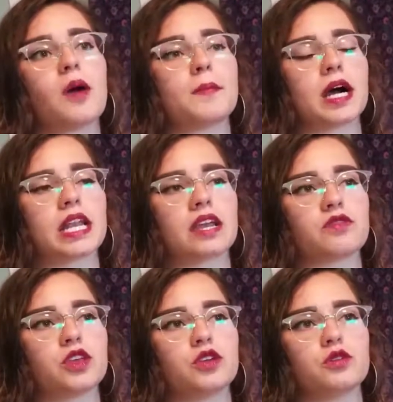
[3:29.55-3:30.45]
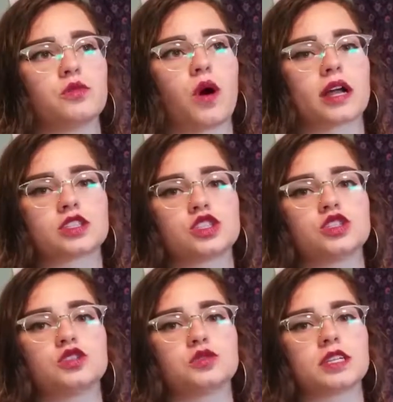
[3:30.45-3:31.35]
But if you want
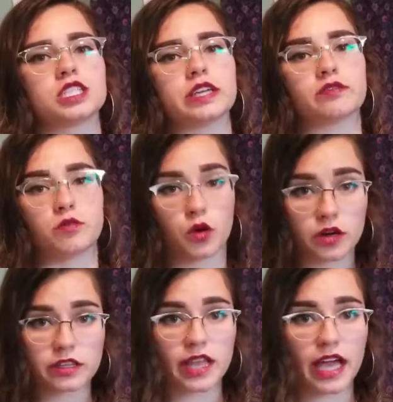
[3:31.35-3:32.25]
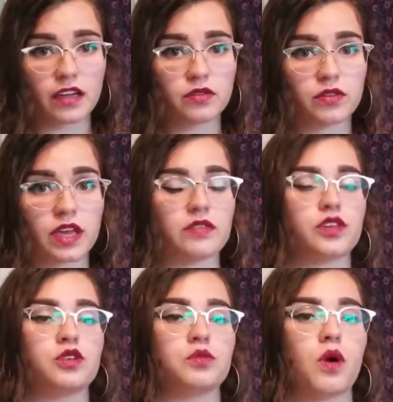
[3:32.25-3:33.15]
to achieve more in life, if
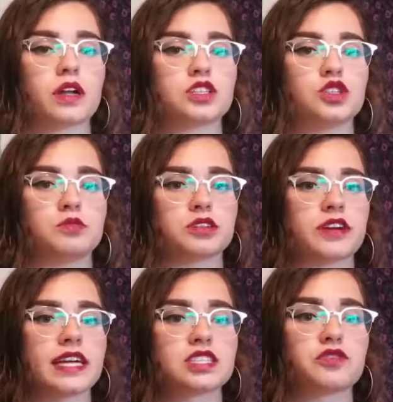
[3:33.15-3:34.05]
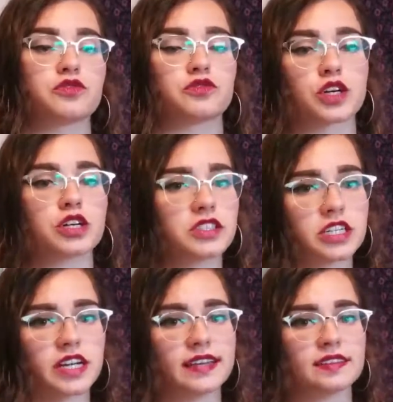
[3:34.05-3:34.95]
you want to progress
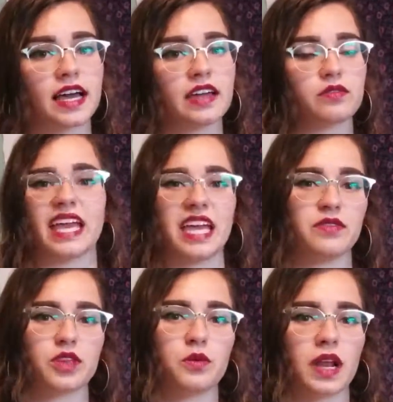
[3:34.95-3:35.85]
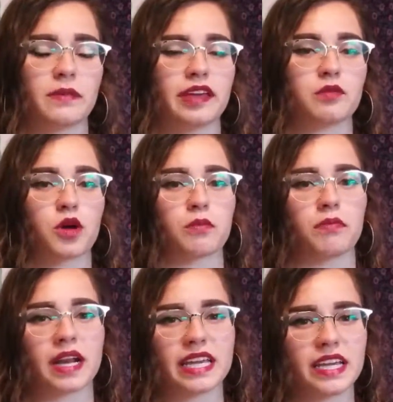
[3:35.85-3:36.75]
further in life, if you want to make more
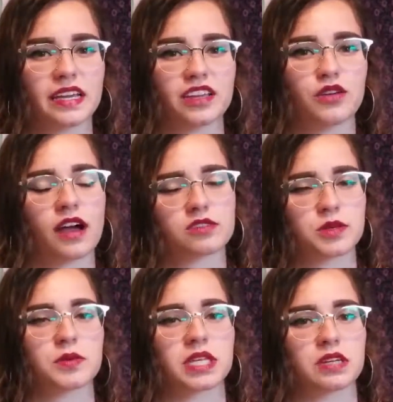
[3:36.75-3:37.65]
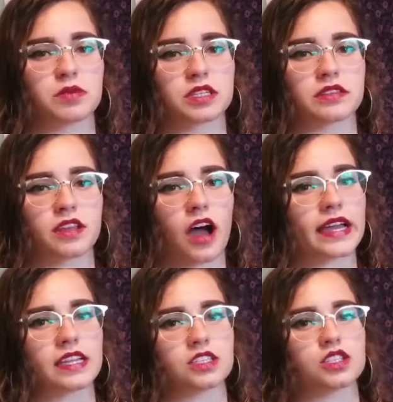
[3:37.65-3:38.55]
money, you have to be willing to put the
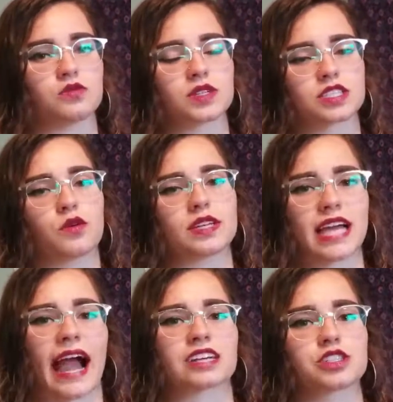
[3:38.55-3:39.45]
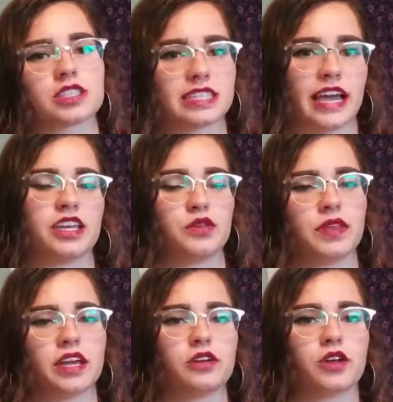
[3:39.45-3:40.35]
thought into what's going to actually get you
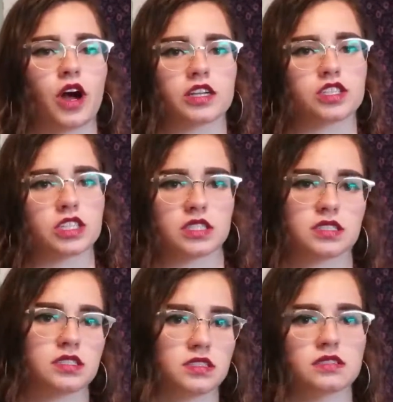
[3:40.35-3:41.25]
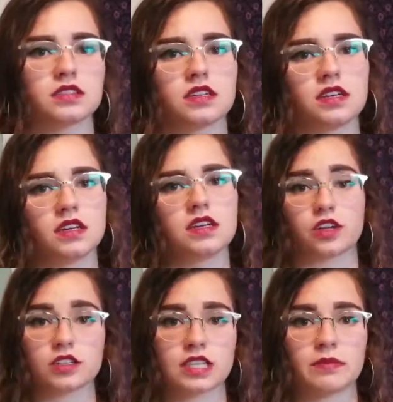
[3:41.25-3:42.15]
there, not just
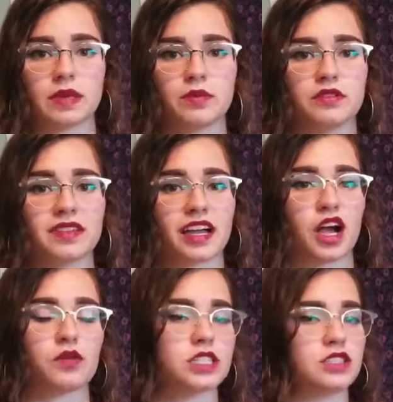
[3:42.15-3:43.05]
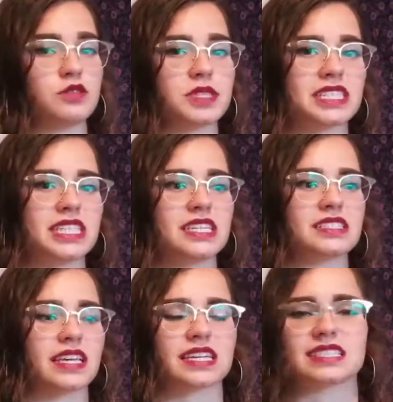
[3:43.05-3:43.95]
there are some people that go into a
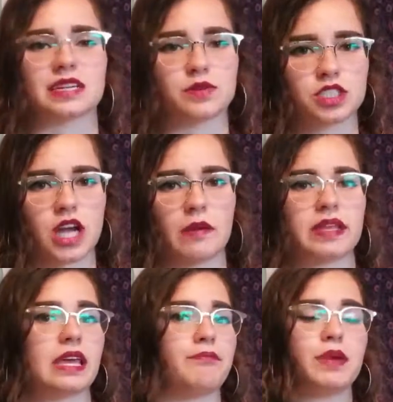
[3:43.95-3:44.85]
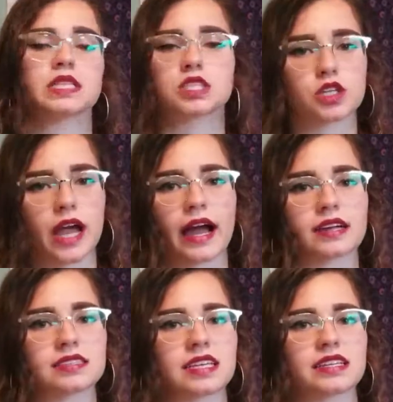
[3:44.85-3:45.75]
business like a sandwich shop and they bust their
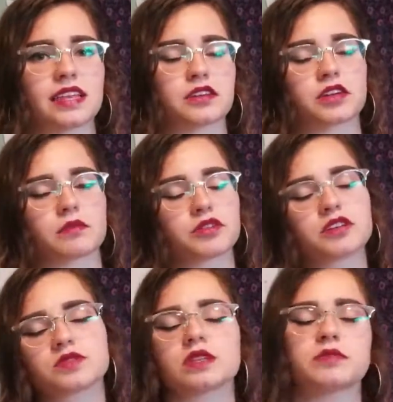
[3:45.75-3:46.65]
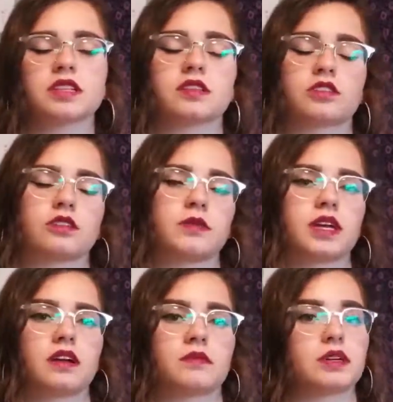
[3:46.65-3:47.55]
ass thinking that they're going to prove something, that they're going to
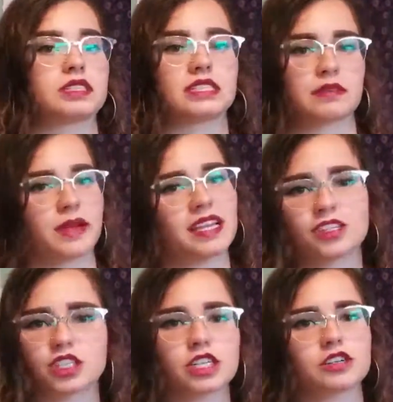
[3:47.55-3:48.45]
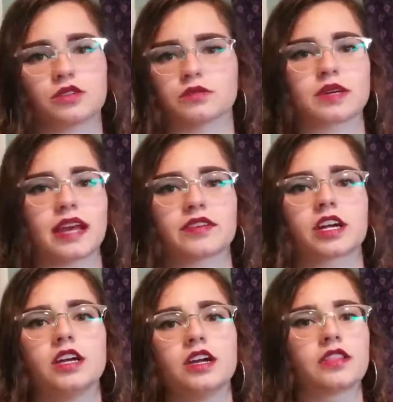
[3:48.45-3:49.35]
become assistant manager or whatever.
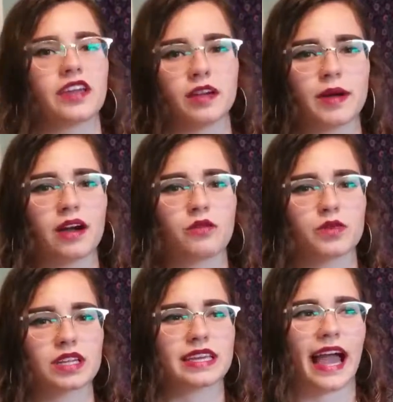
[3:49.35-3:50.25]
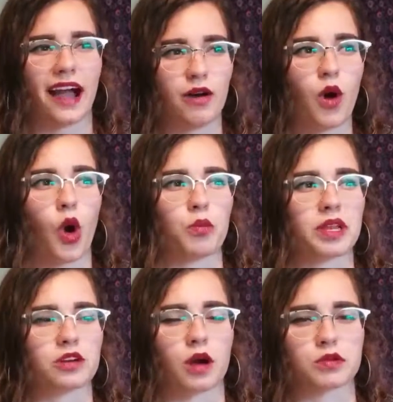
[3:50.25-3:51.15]
Think about really how
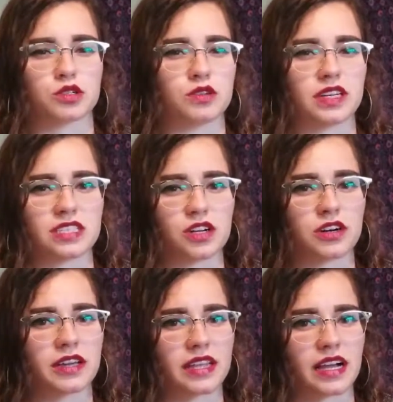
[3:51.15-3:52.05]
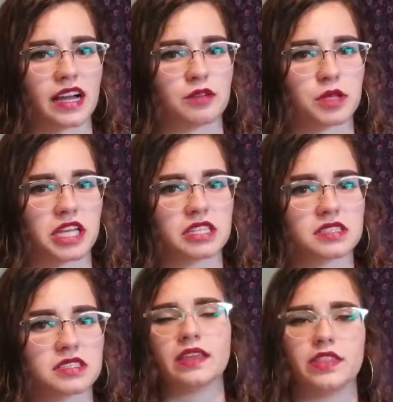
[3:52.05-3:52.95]
open your opportunities are in that kind of
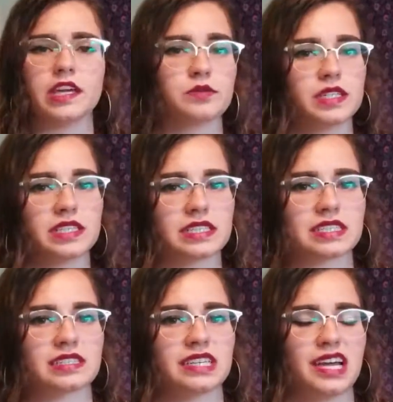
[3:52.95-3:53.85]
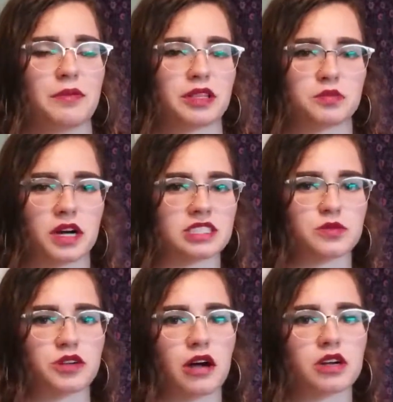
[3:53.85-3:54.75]
place. Think realistically about the
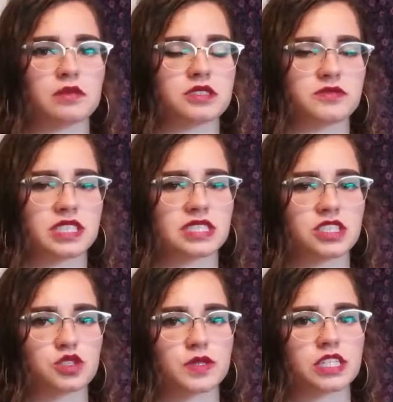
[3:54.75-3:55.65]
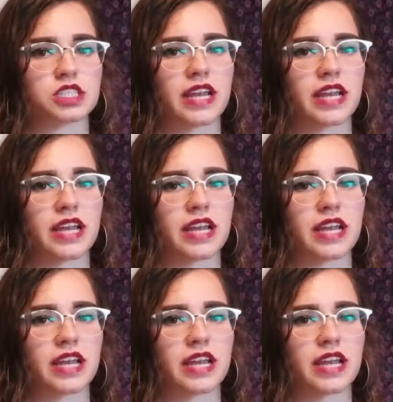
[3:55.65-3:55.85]
possible outcomes of this situation.